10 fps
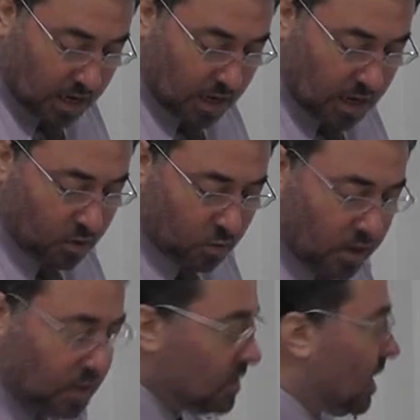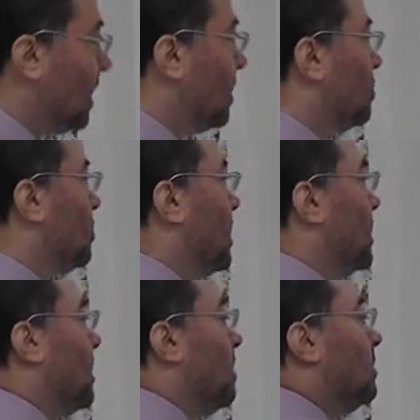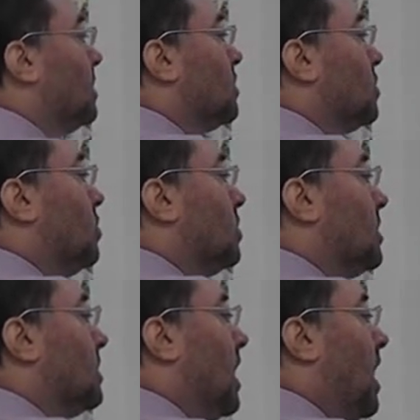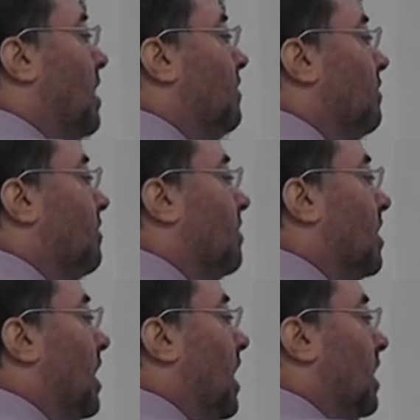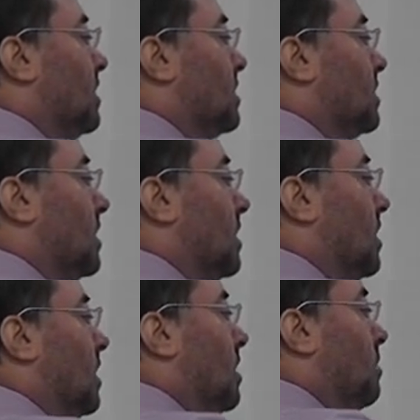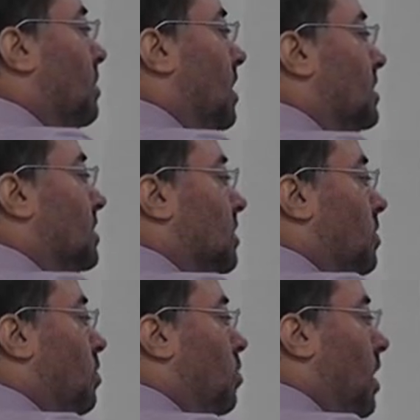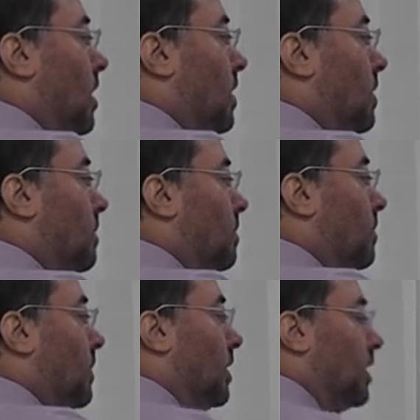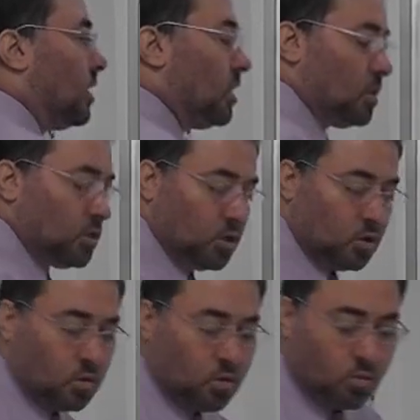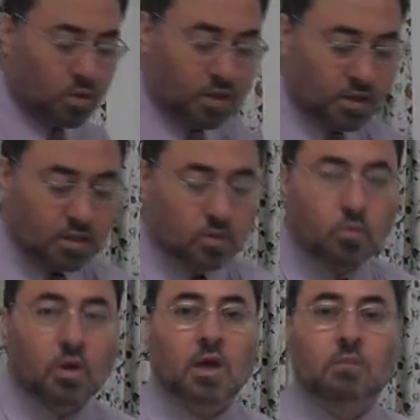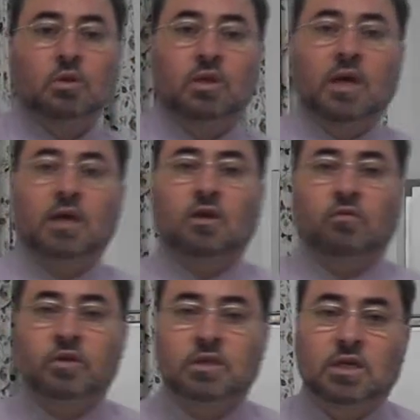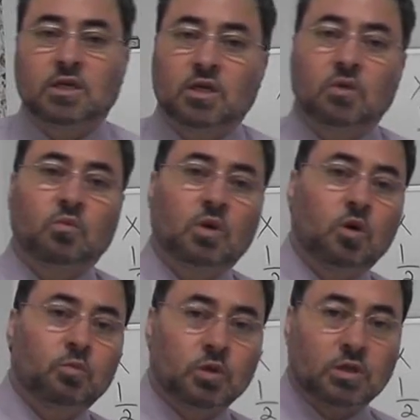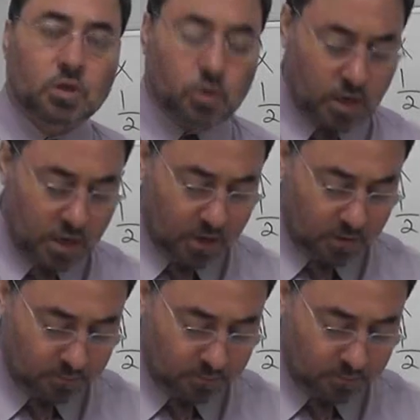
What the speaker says: and 1 is added to that number, so it is half X plus 1. So with this, we come to the end of this session. We hope to see you again.